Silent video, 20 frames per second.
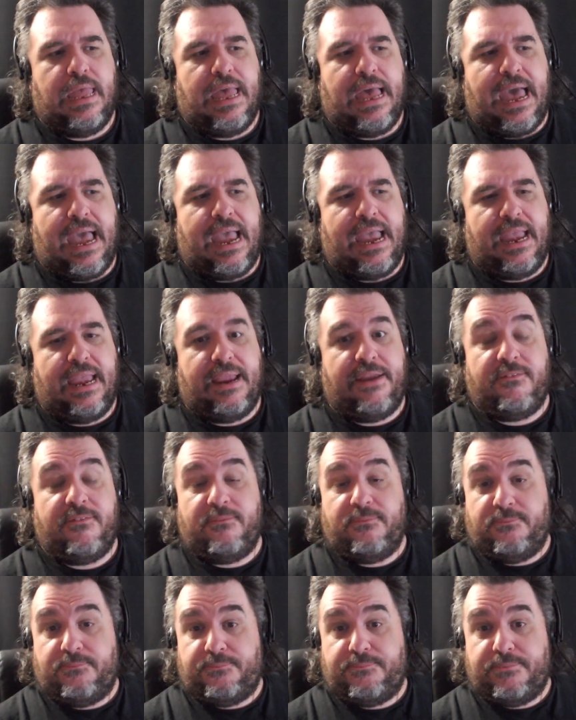I
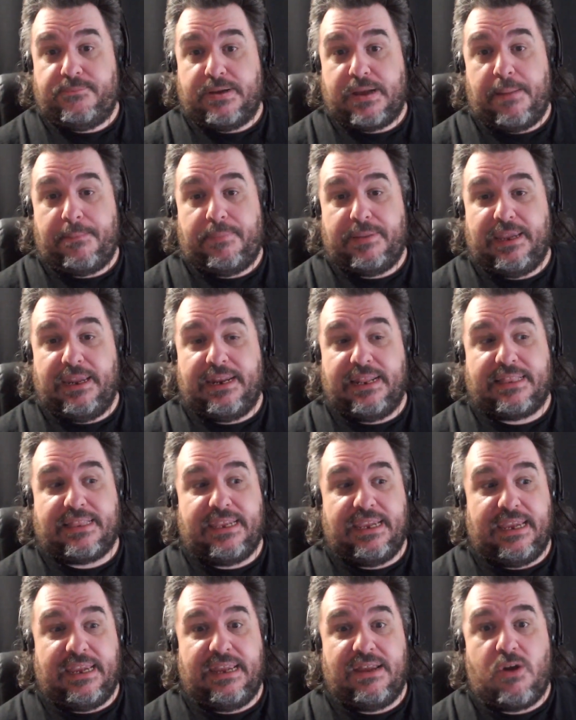completed
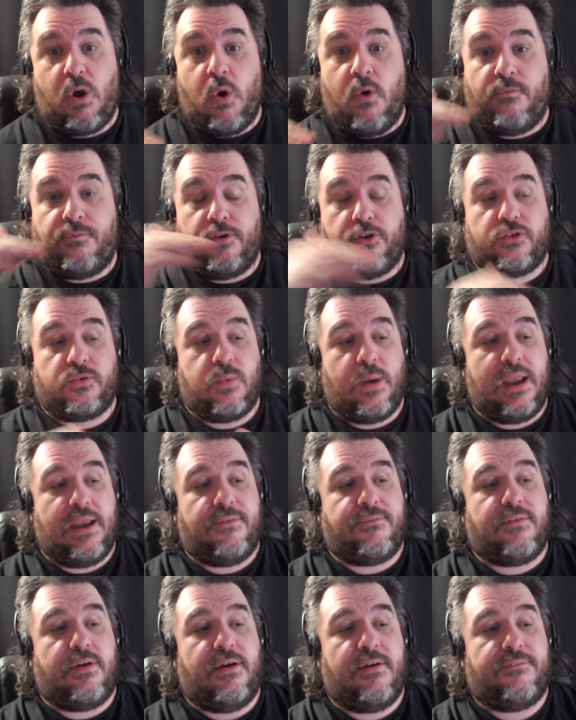the whole first
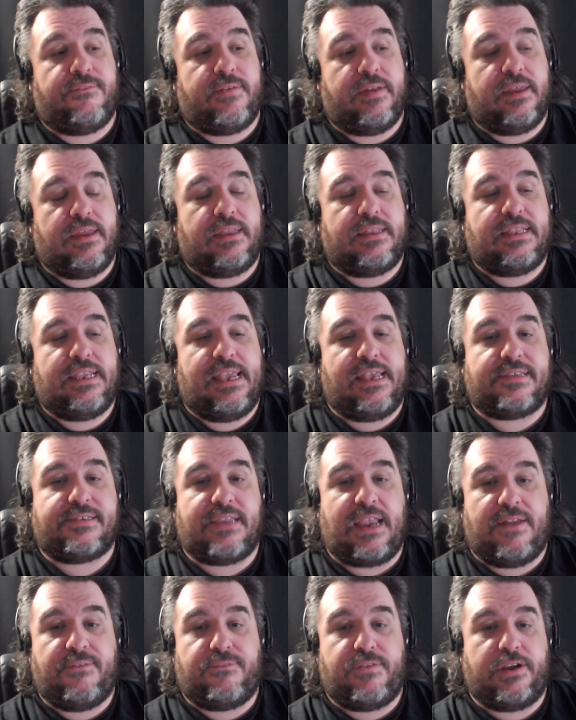wave of the
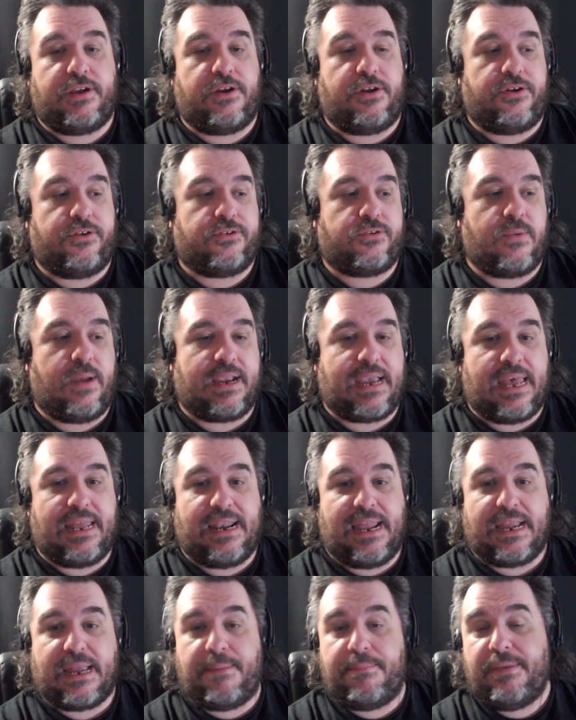DS9 figure. I got
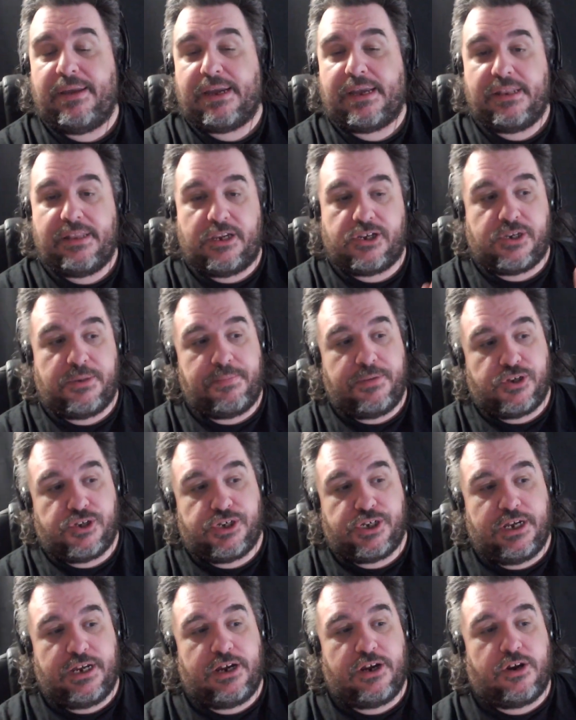like a mint condition
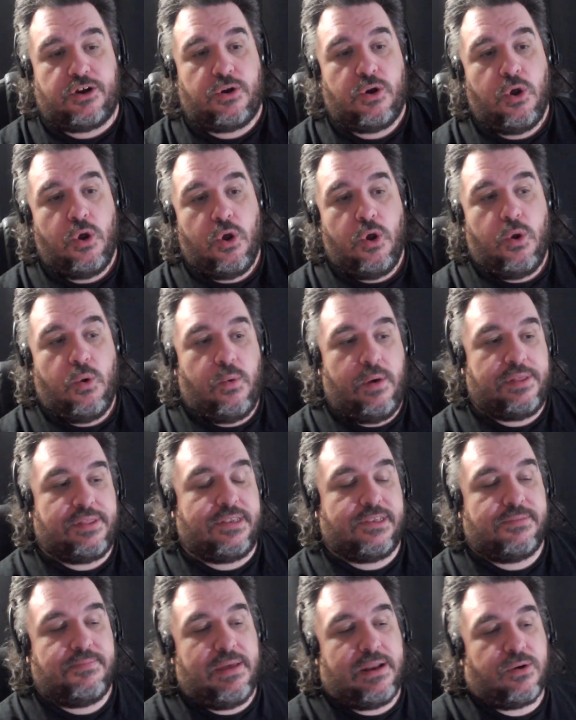Bashir with
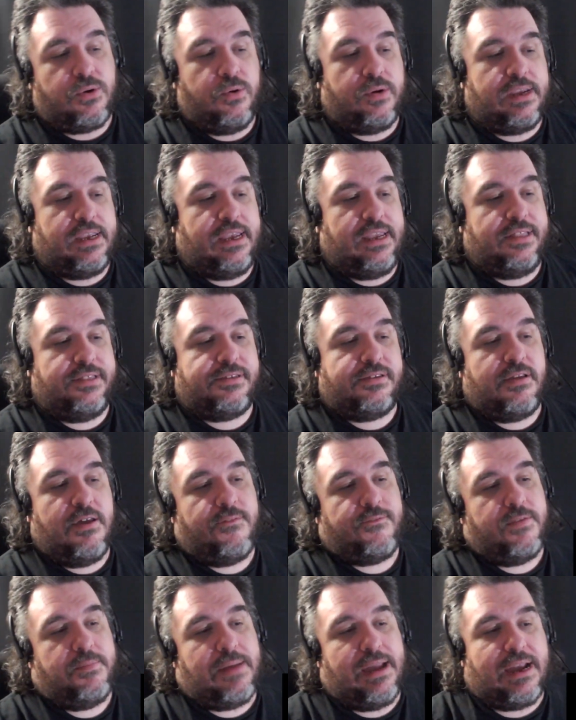his medical kit and
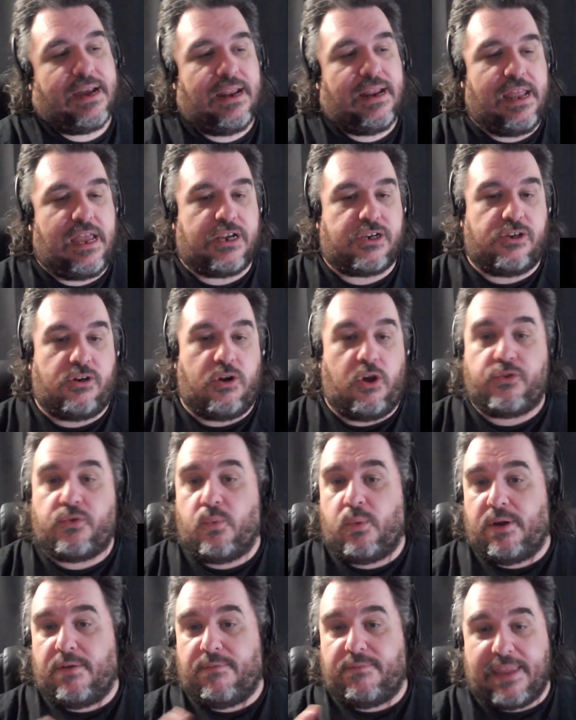stuff in my collection. Also
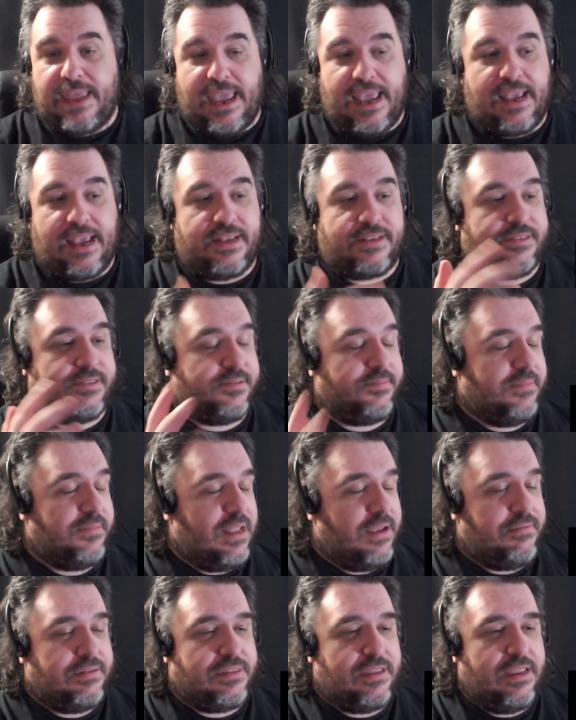one of Dax.
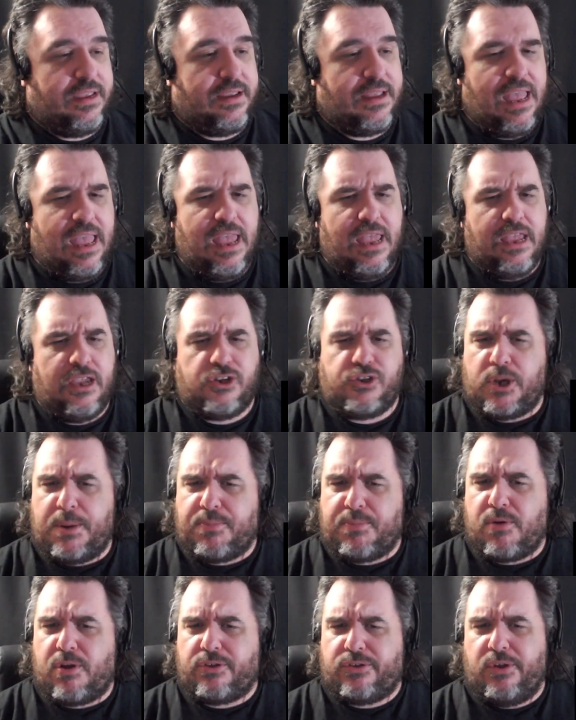Should have
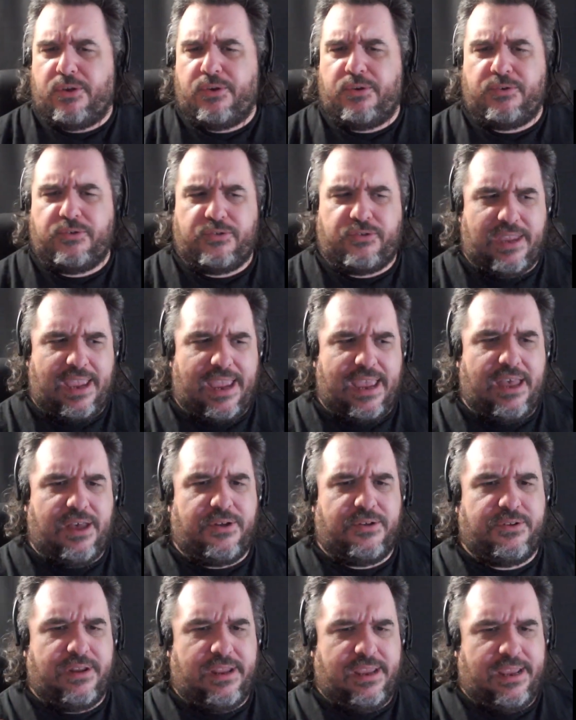brought those
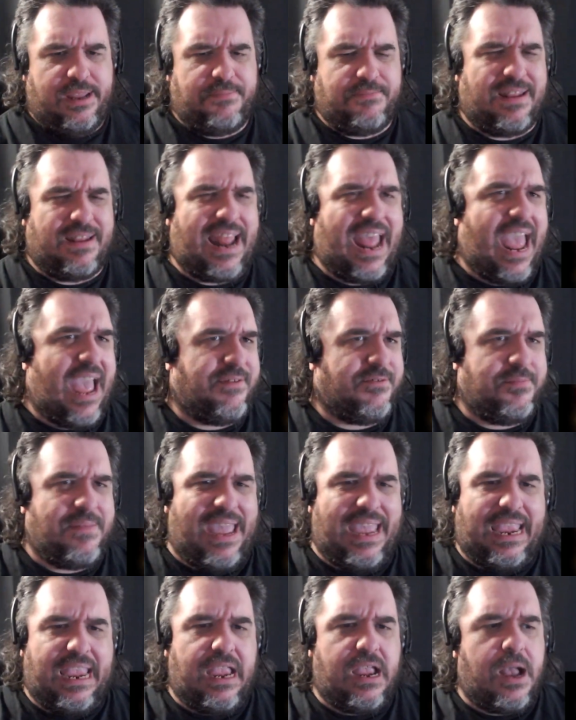down, but I have them
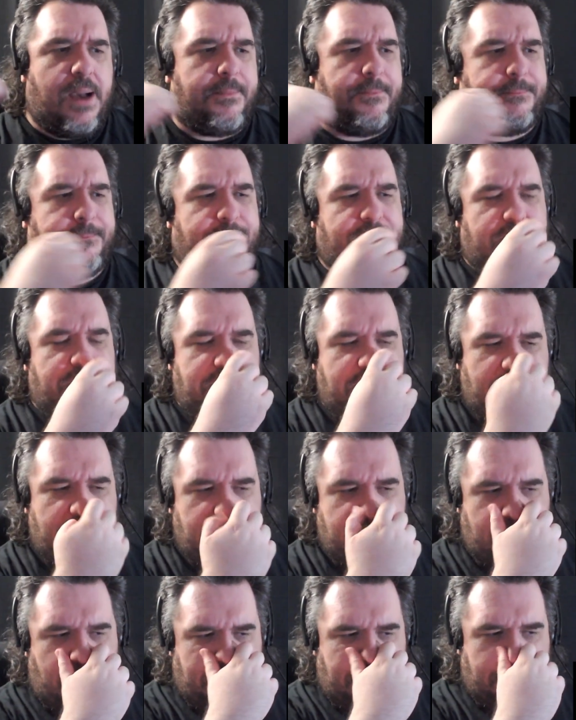hanging up
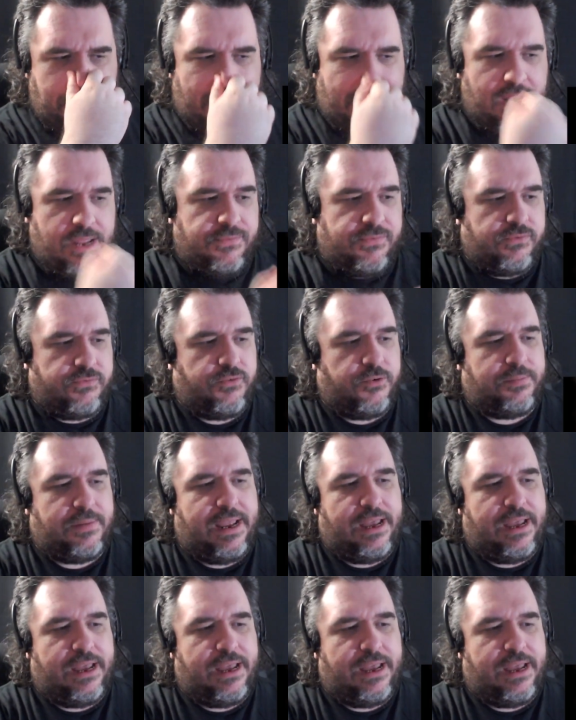in my living room.